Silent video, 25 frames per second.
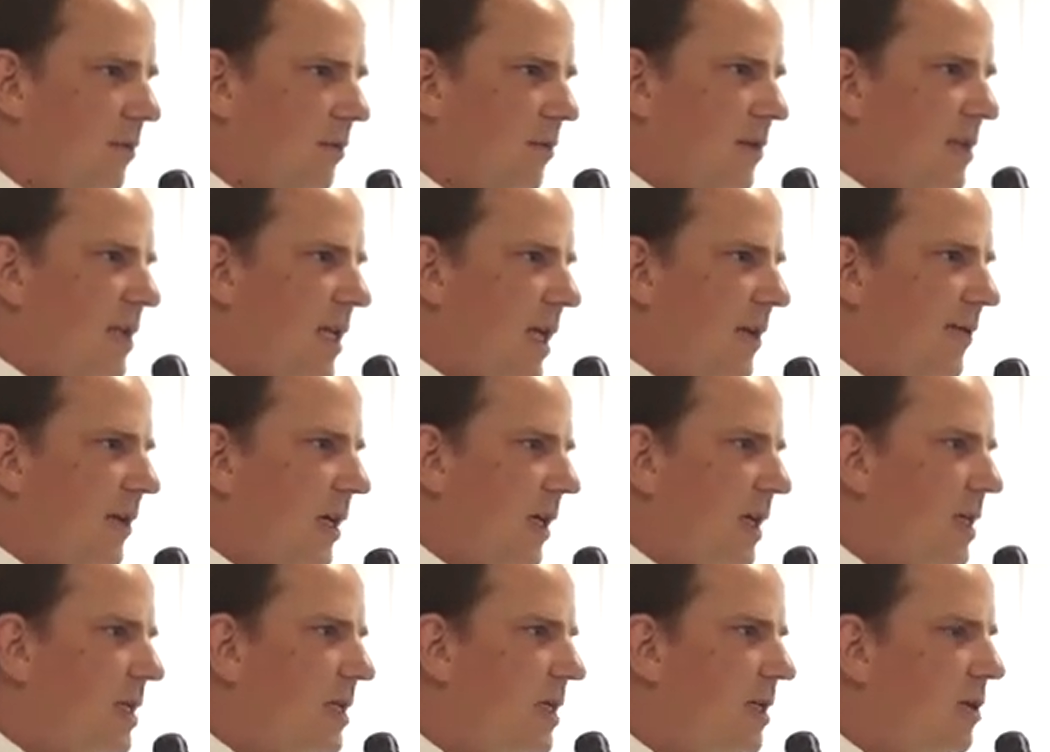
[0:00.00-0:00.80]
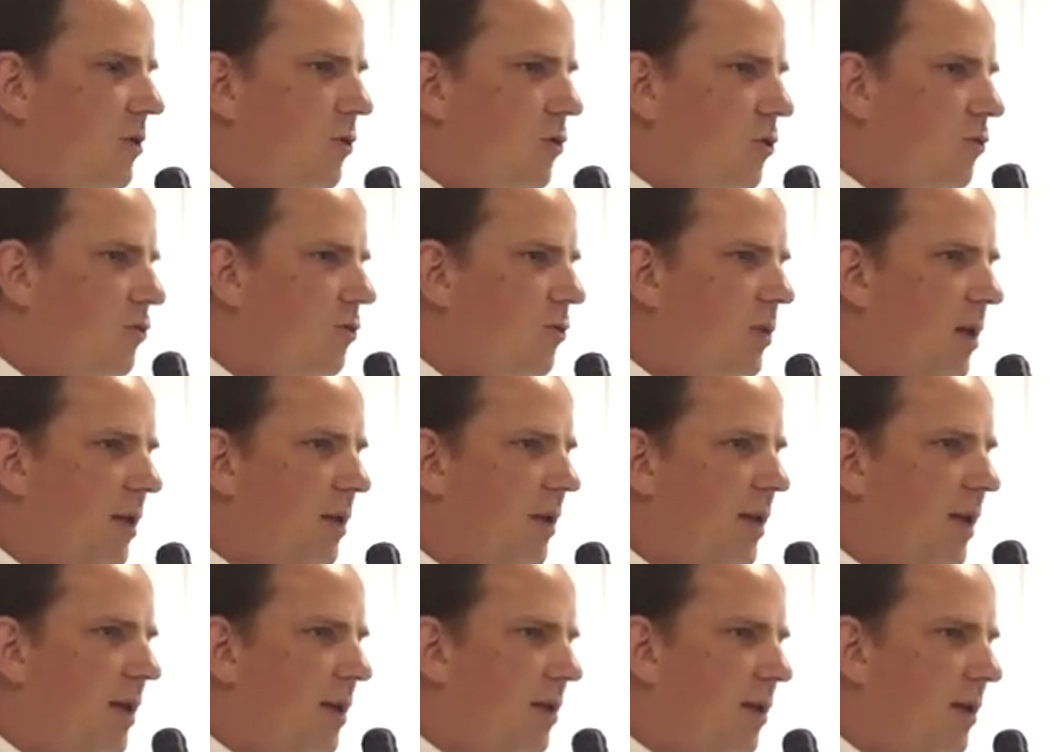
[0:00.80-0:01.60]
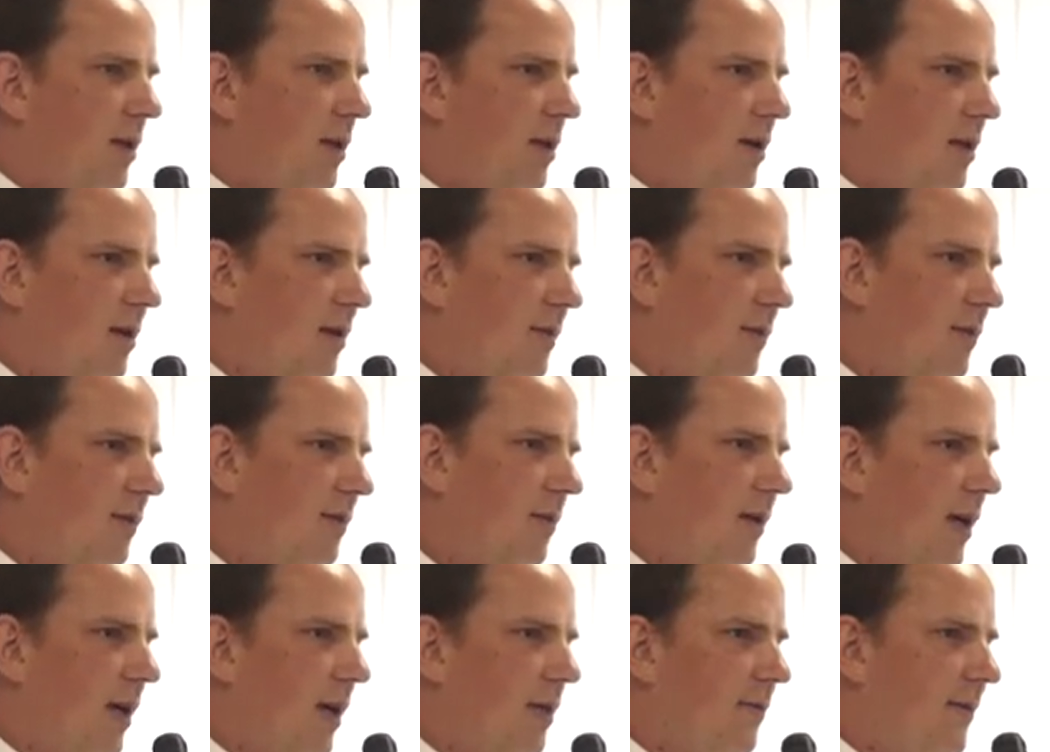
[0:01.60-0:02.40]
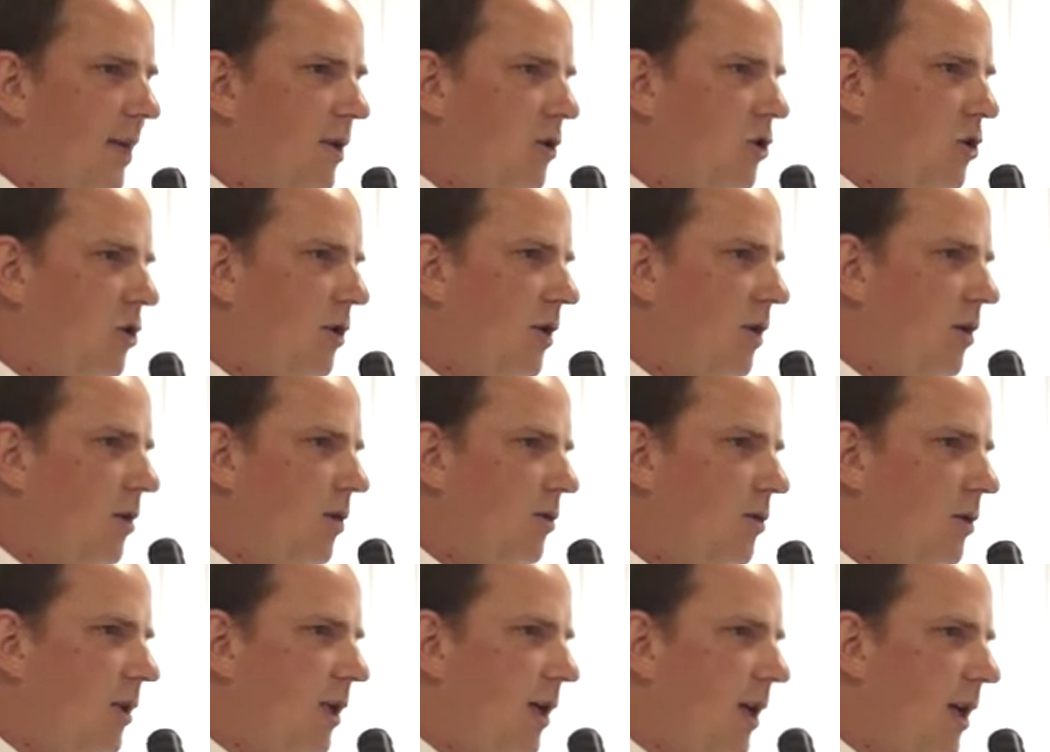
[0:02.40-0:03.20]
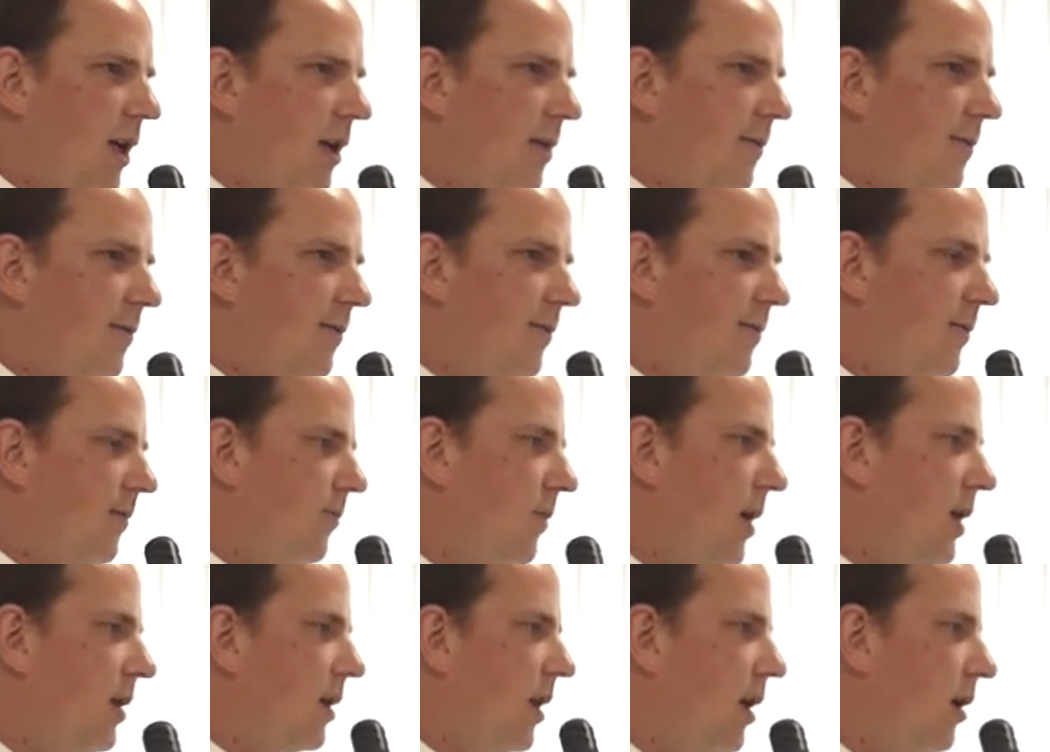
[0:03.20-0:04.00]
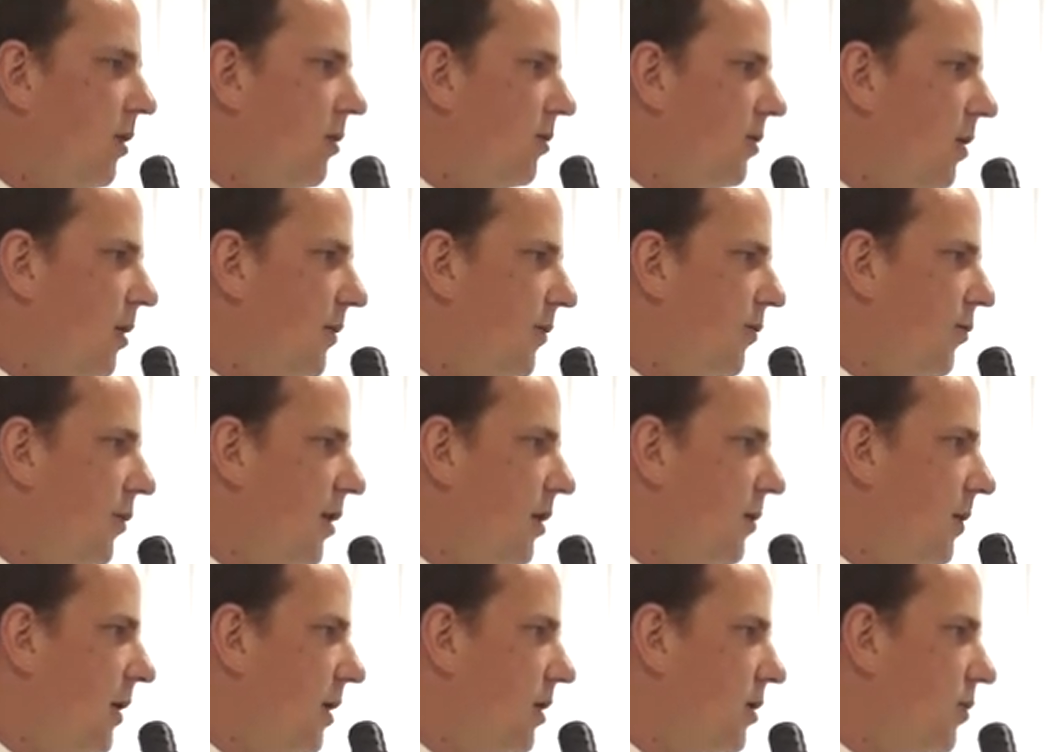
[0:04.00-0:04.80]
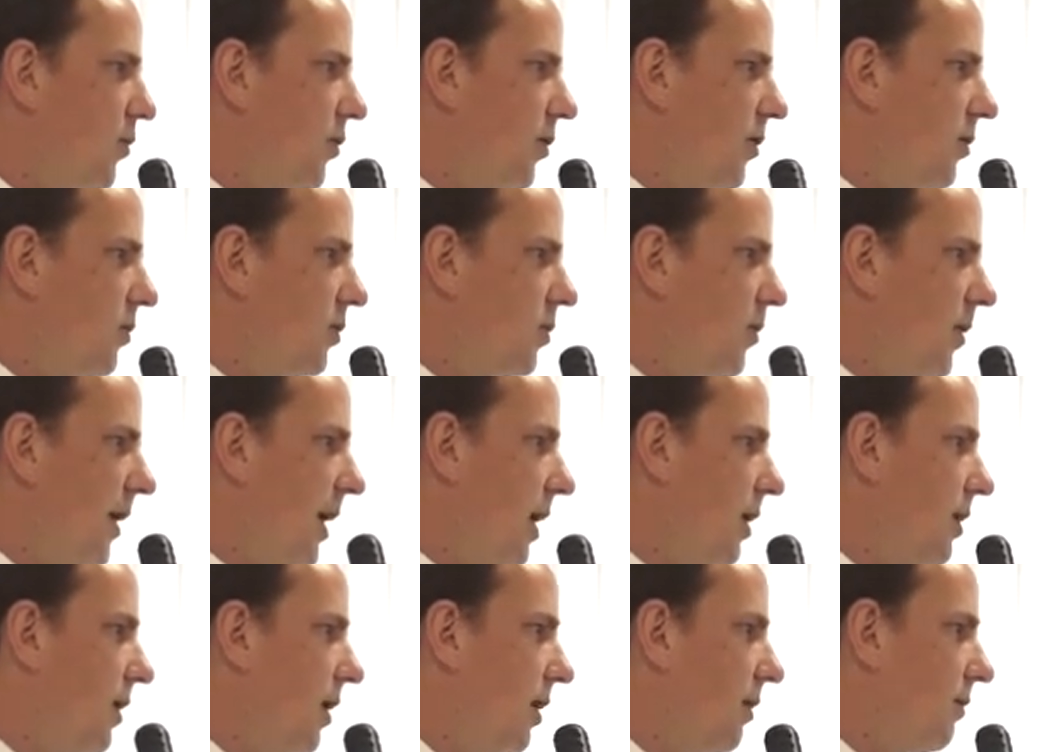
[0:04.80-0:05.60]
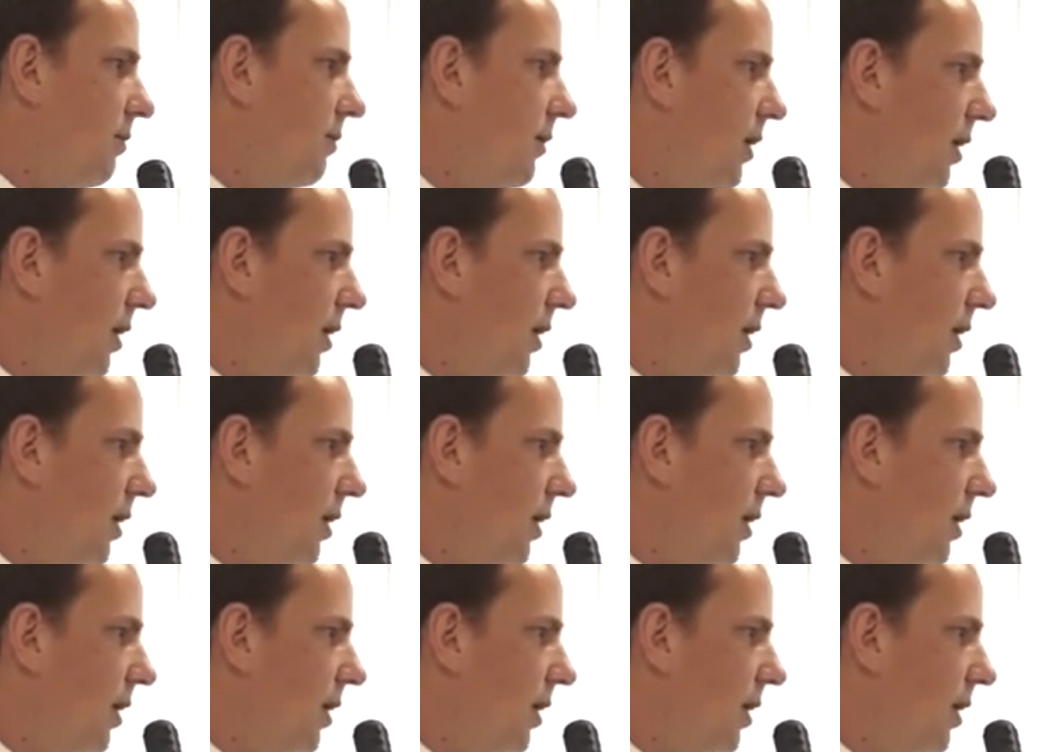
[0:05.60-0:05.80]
saving in CO2 and then eventually only have 1 kilo of green beans produced per hectare,